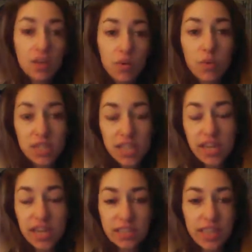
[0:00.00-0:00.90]
once I
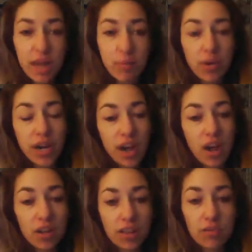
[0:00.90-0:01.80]
get to that point,
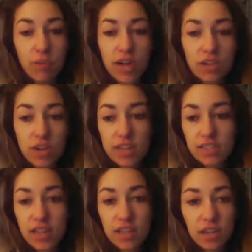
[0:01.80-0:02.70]
I'll give you my address
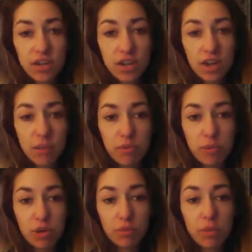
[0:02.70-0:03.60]
and then you can come and
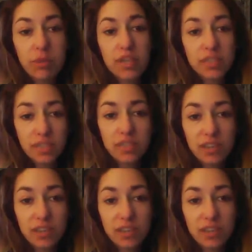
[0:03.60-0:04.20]
murder me. But until